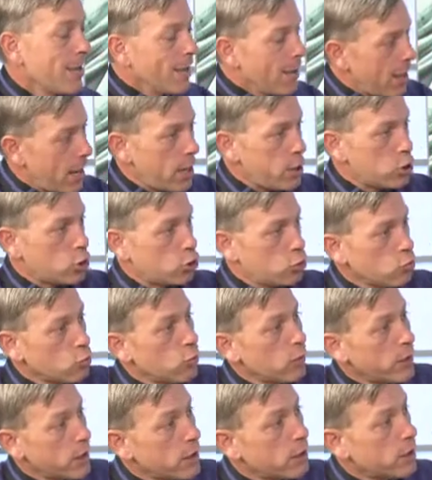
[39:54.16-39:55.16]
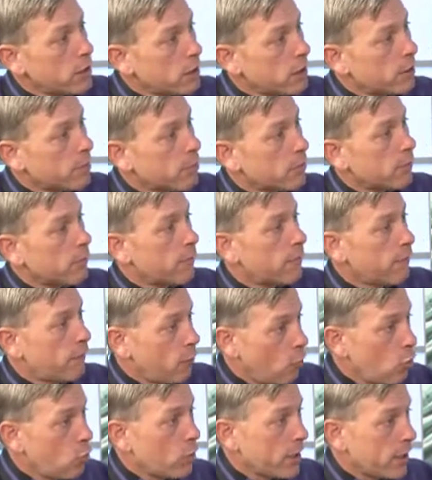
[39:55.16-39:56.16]
and you end up
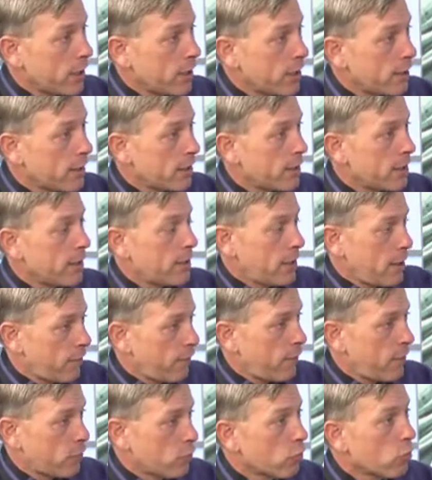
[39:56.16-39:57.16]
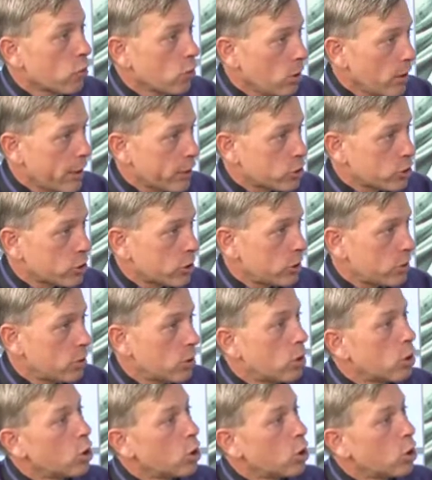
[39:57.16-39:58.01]
voting in a federal election,